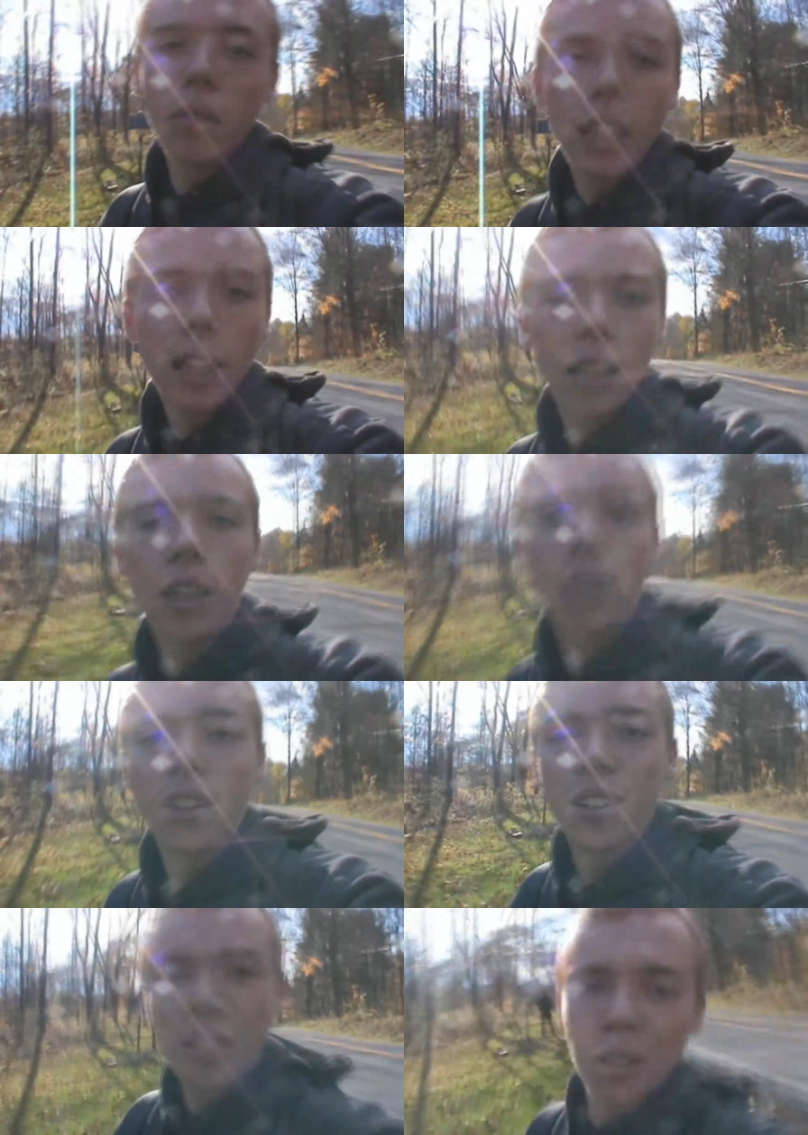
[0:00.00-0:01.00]
really neat
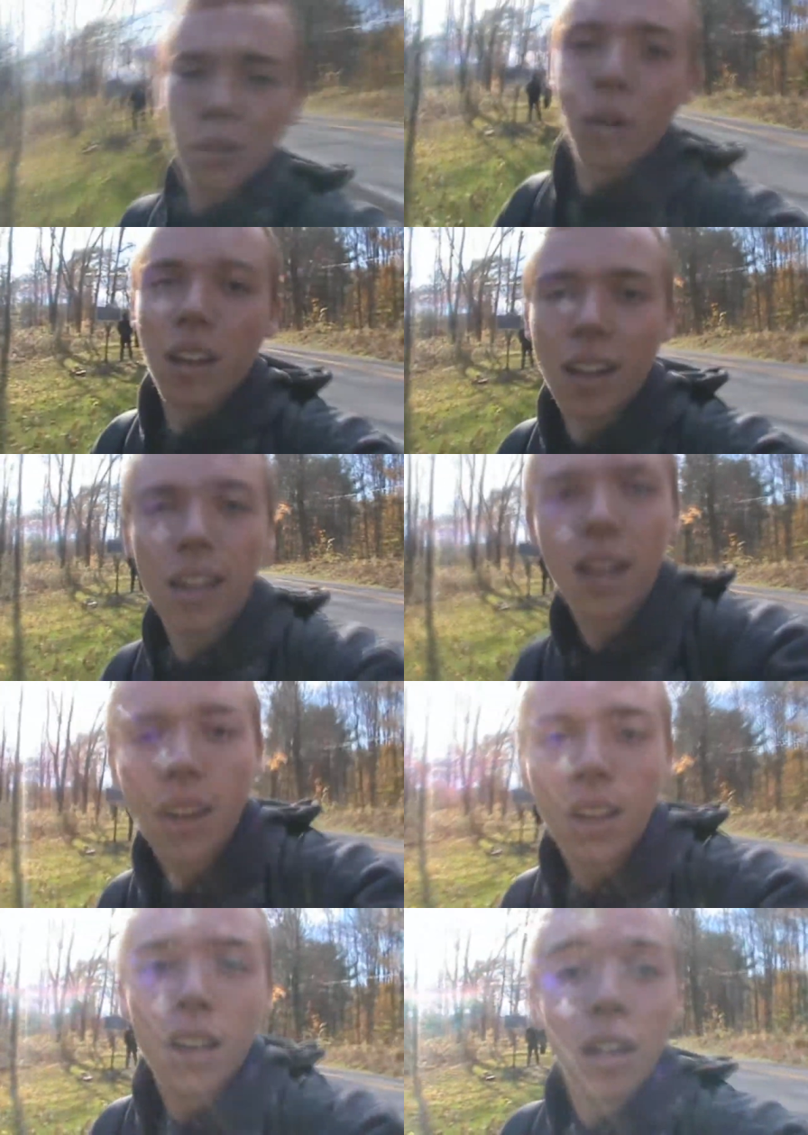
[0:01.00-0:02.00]
to
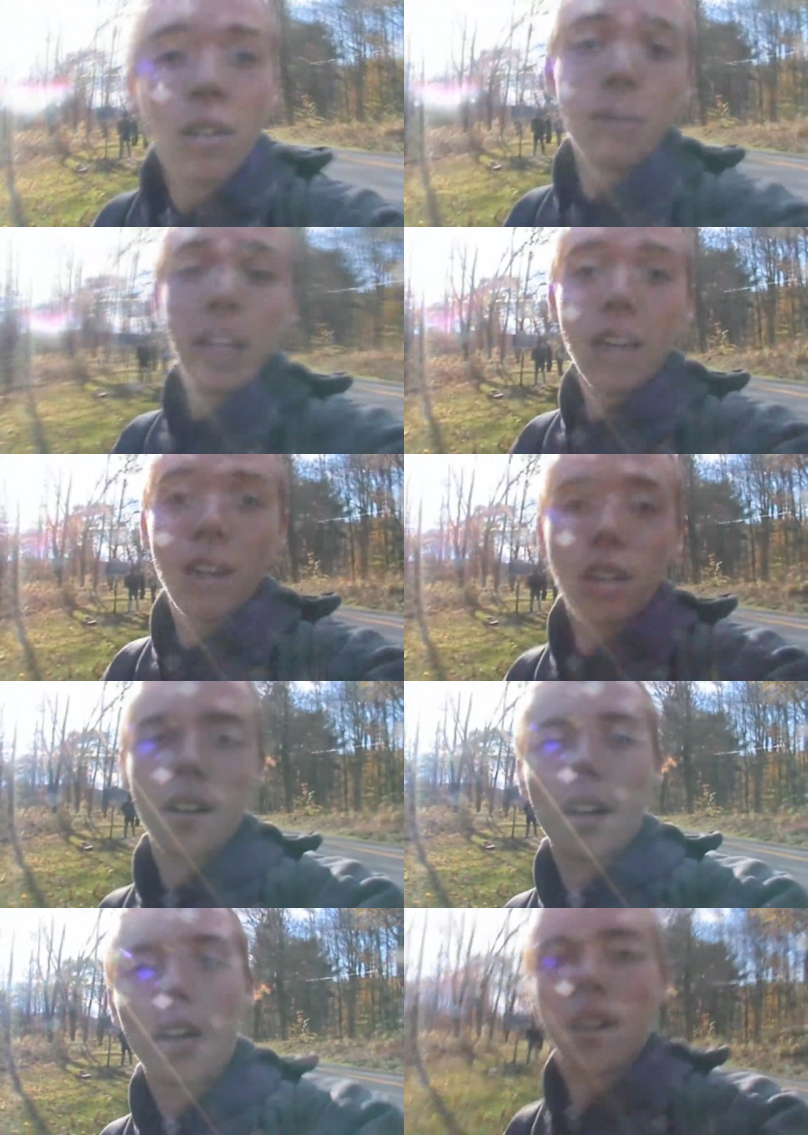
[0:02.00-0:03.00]
be
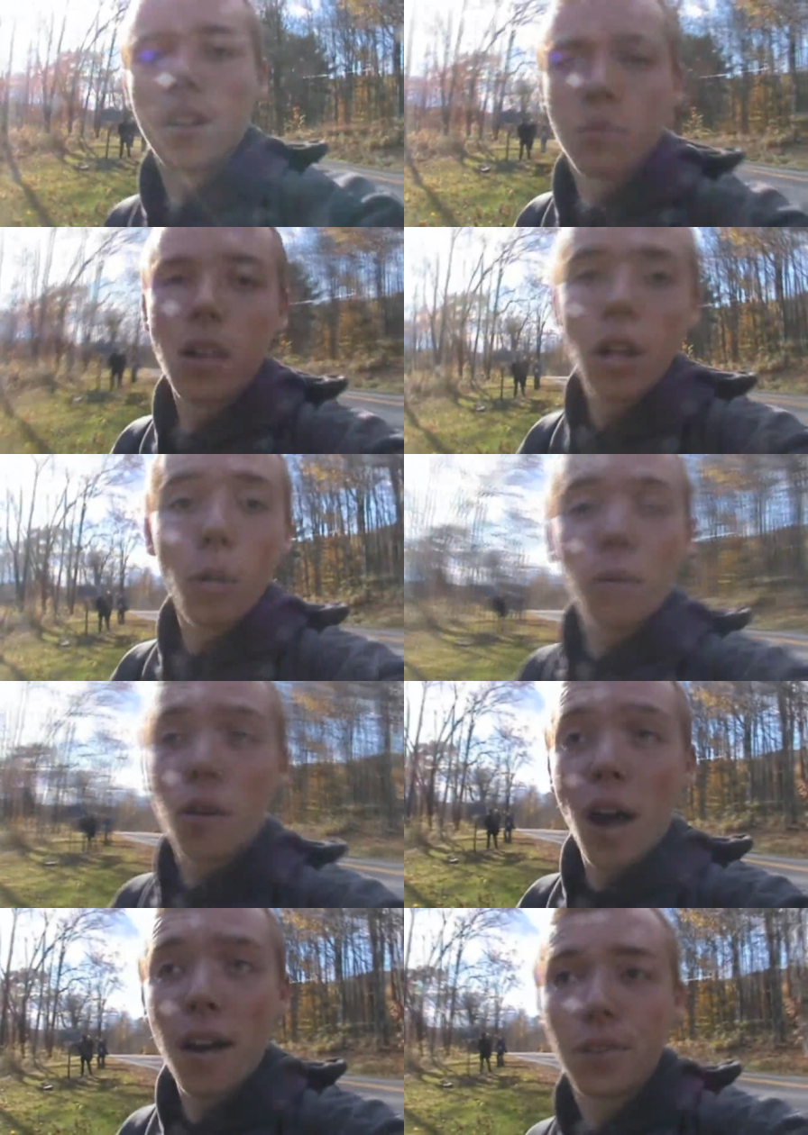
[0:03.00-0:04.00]
here. Um, hope
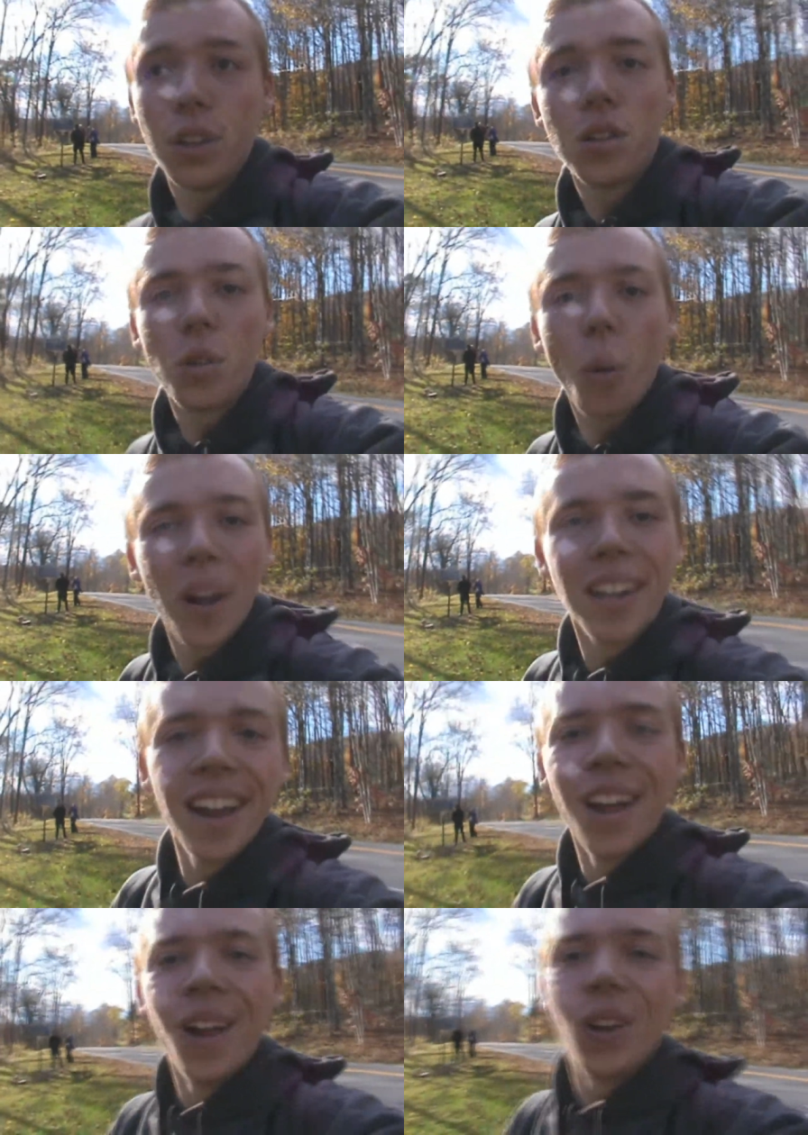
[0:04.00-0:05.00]
you have enjoyed
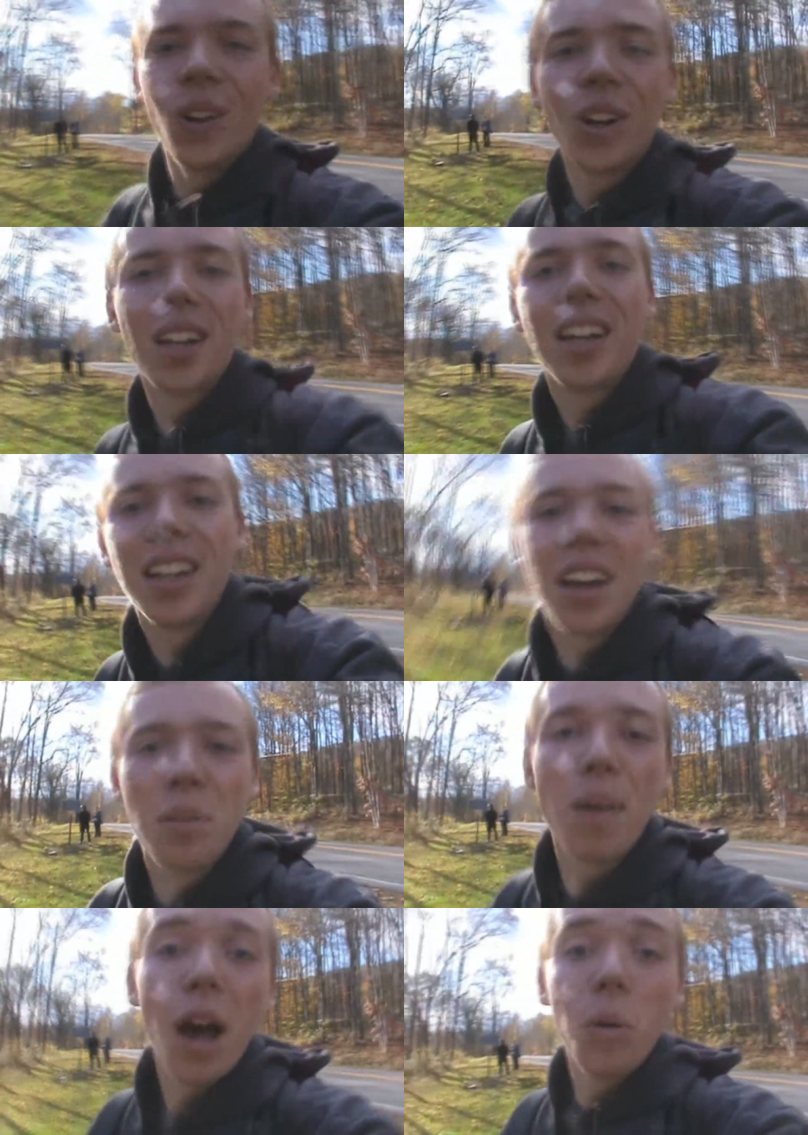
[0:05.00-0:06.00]
learning
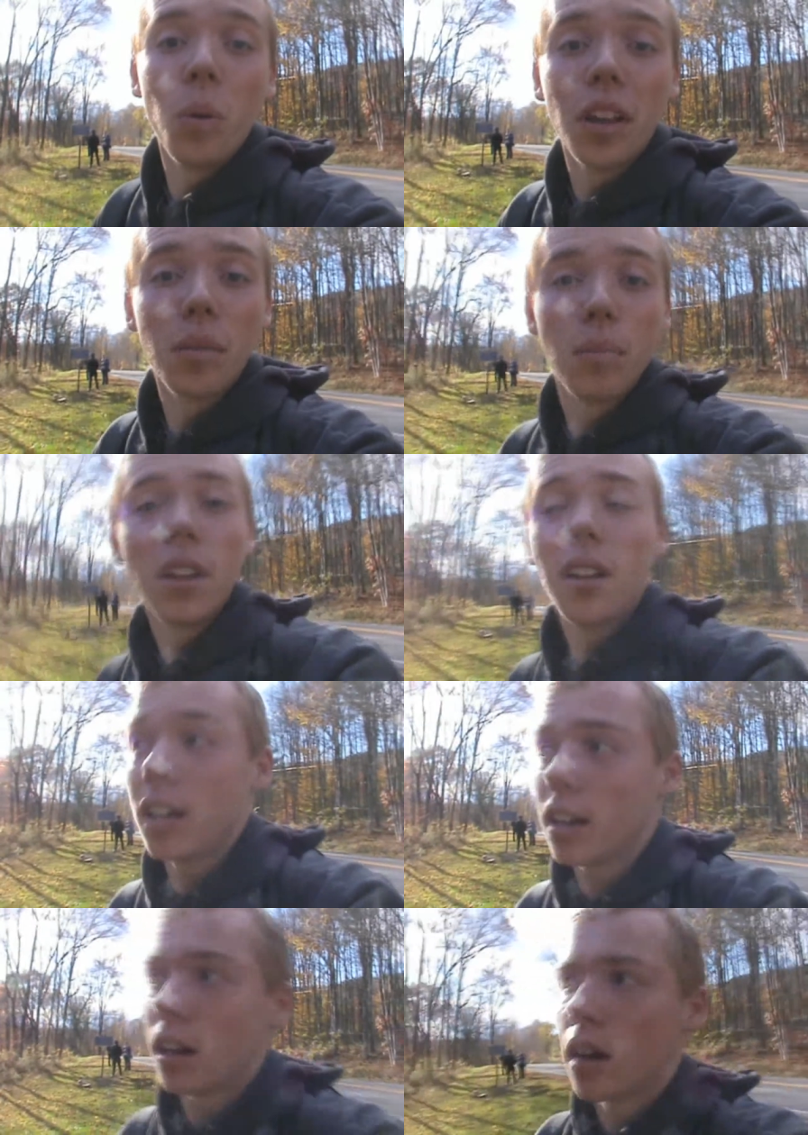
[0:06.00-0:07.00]
about William Miller
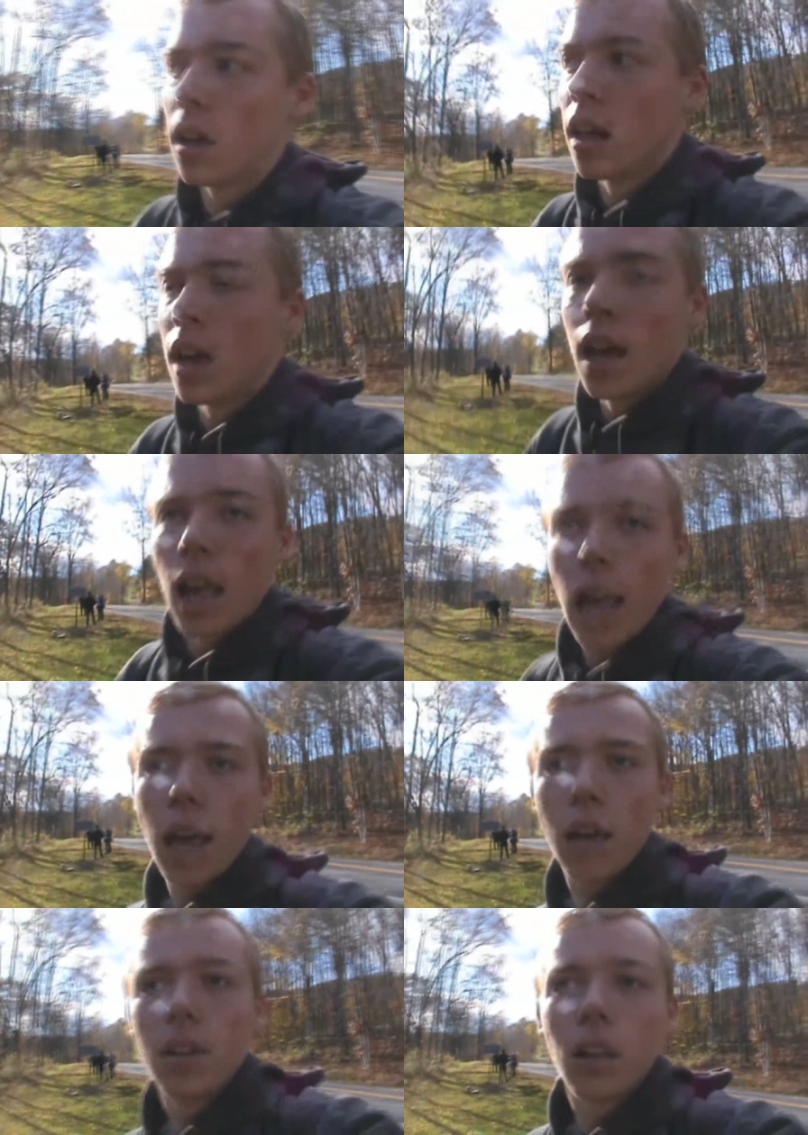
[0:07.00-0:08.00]
here.
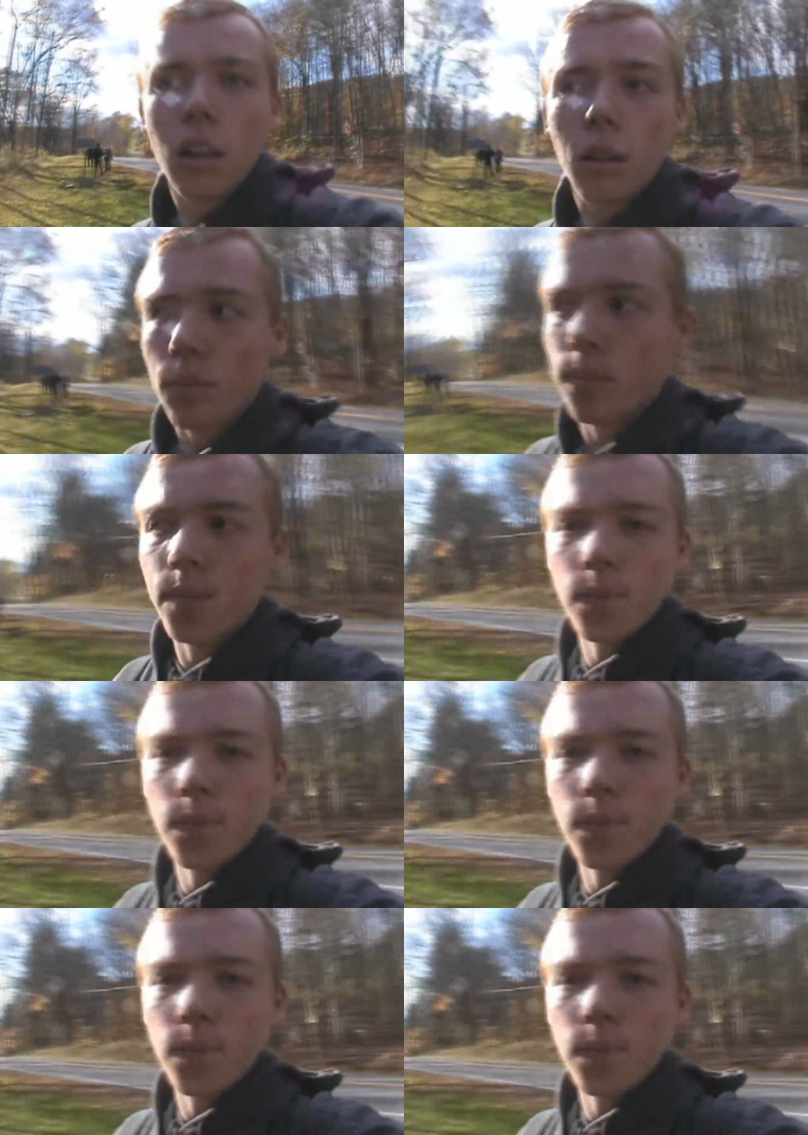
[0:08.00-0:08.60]
And um,